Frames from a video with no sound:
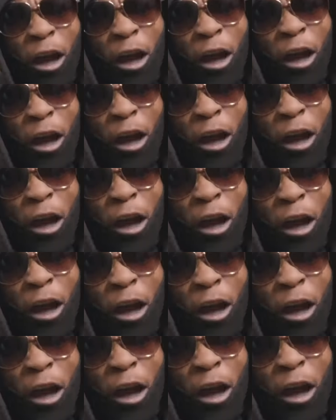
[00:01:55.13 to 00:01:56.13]

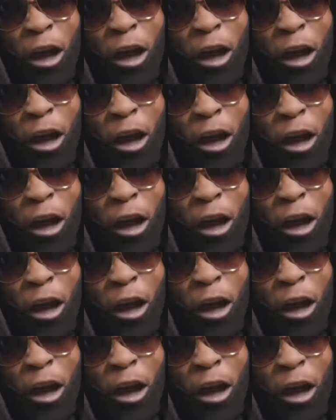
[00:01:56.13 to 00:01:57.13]

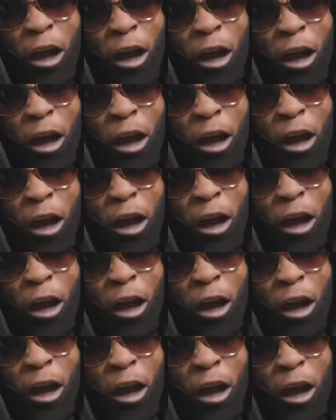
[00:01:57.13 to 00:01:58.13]

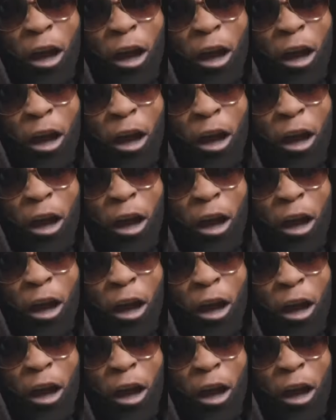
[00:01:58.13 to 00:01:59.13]

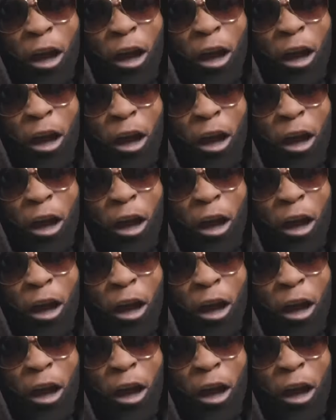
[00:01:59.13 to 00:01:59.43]
The person shown says nothing.